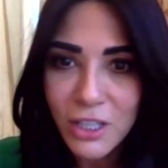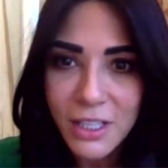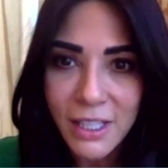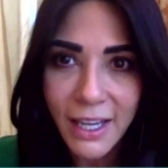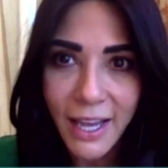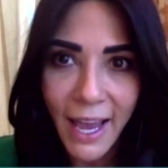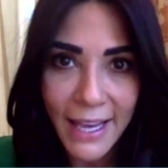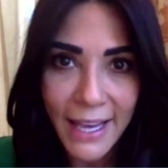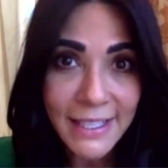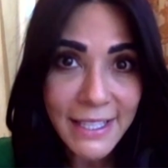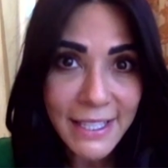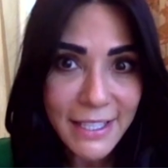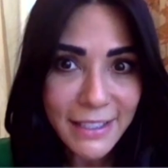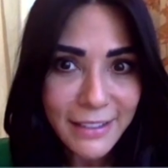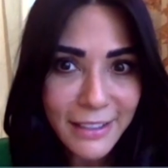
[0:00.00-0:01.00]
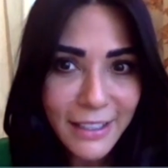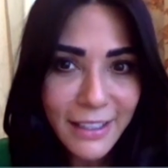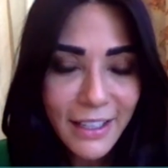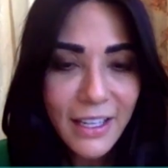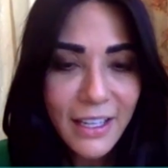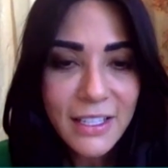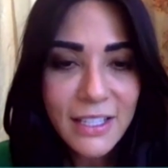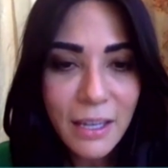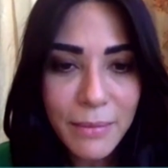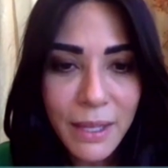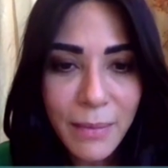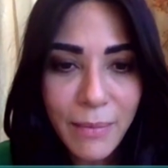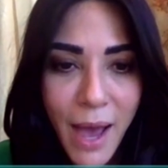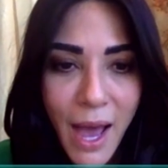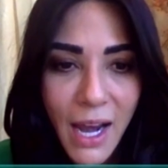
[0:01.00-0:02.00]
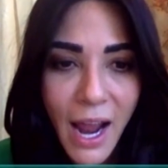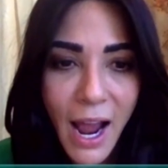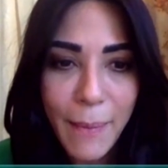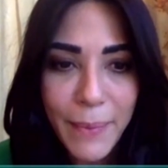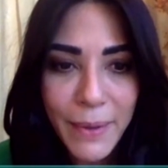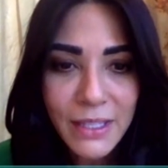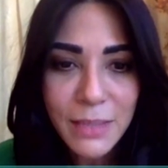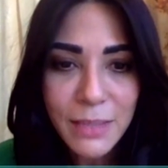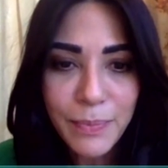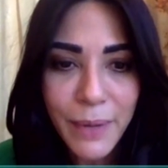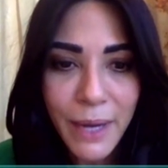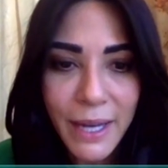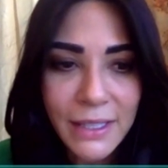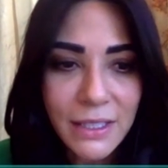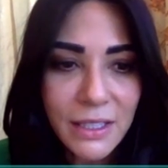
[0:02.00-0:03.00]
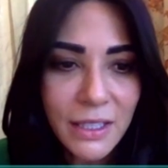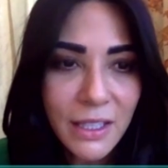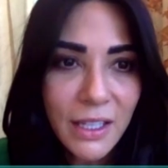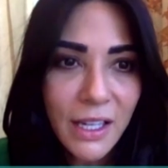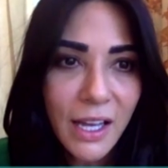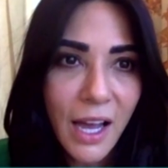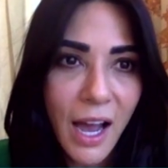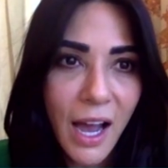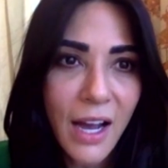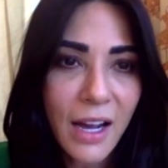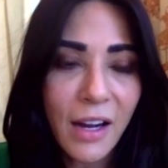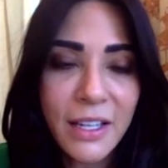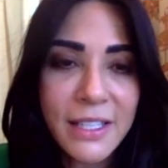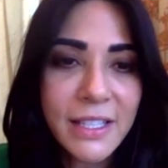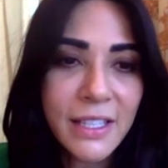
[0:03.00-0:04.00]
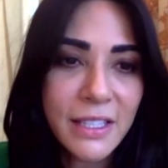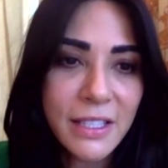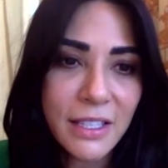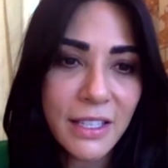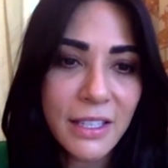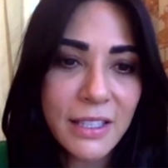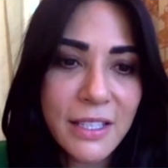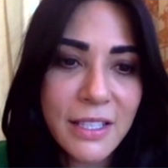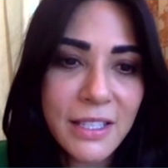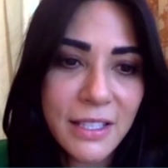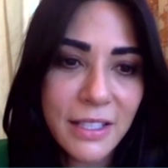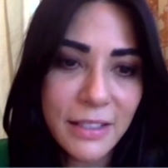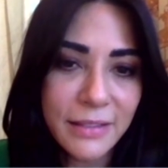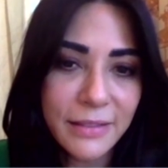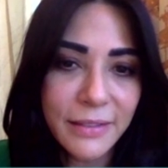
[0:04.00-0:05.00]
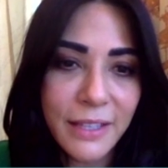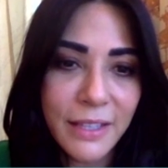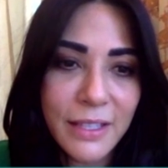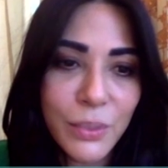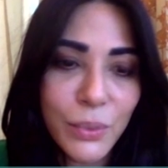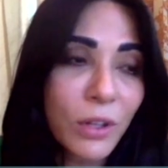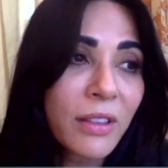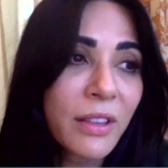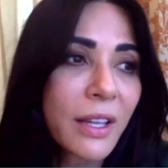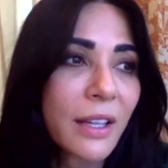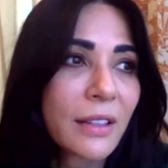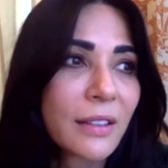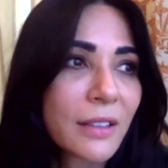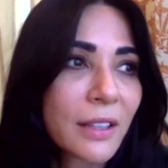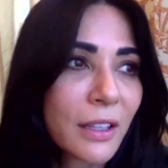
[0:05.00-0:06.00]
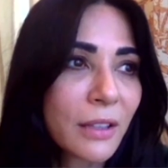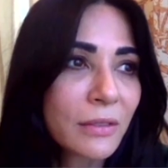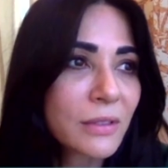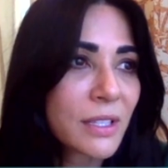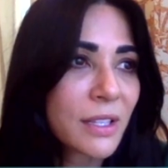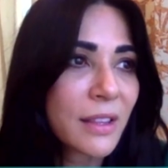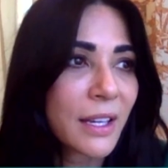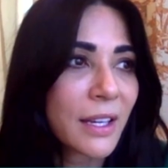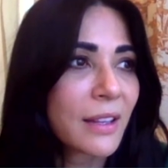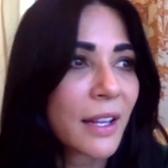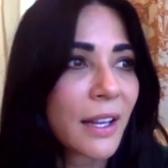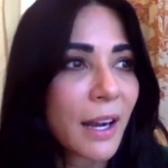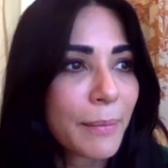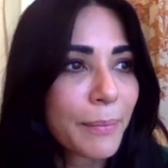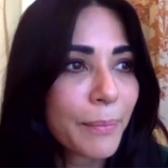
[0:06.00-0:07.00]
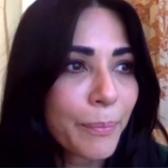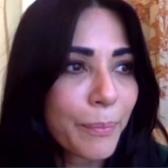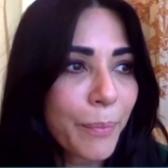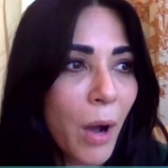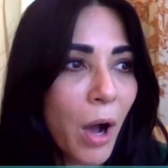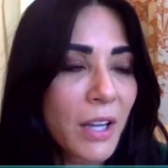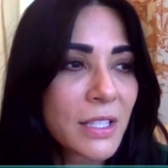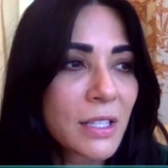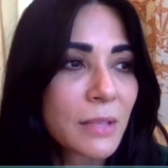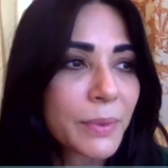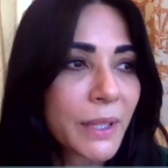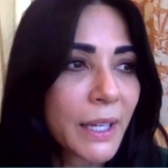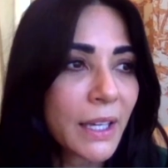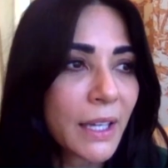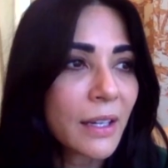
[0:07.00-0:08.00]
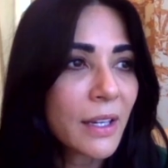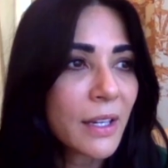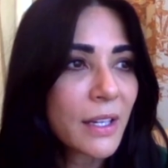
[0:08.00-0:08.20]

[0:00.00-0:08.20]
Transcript: just in case something bad happens. But honestly, it's, it's, it's worth it, you know, to think that I'm possibly